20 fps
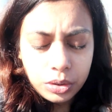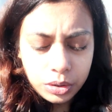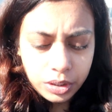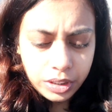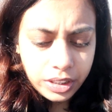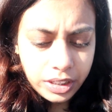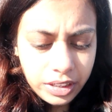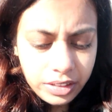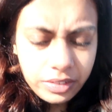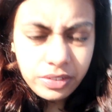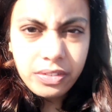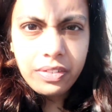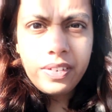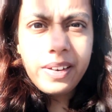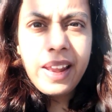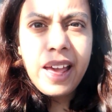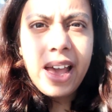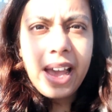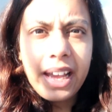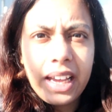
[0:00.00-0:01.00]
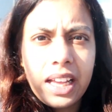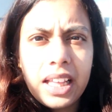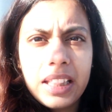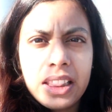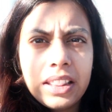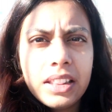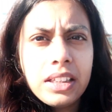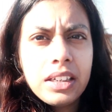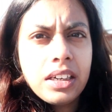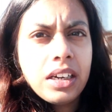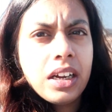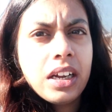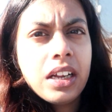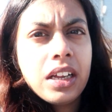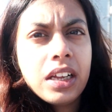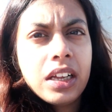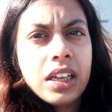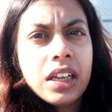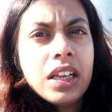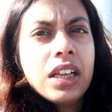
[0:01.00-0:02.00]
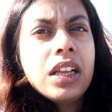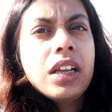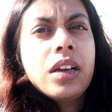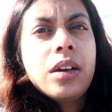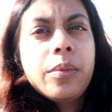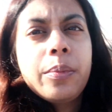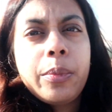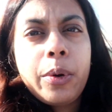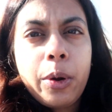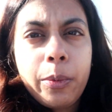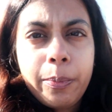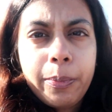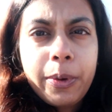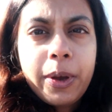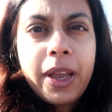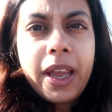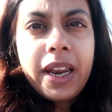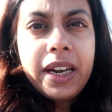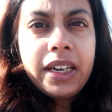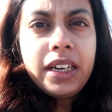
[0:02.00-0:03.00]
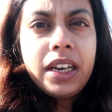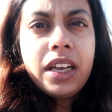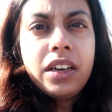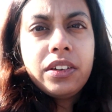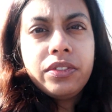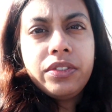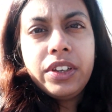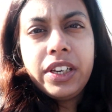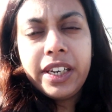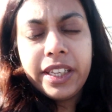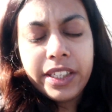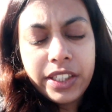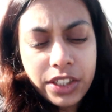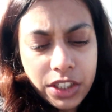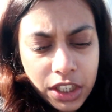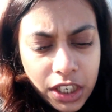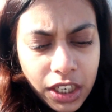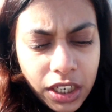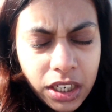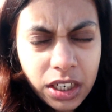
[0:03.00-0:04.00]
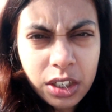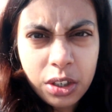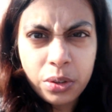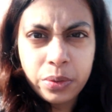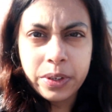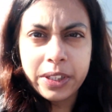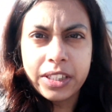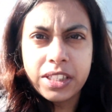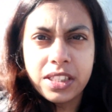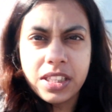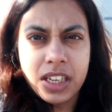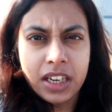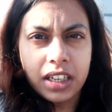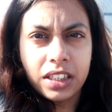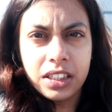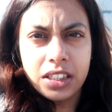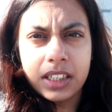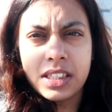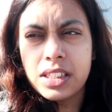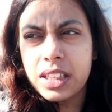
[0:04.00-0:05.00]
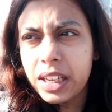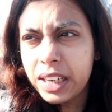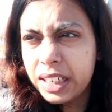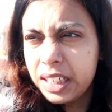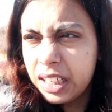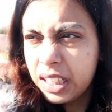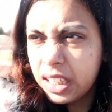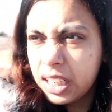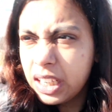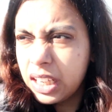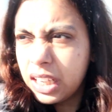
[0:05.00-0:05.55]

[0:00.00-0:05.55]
Korean flag and the propaganda village towards the other side.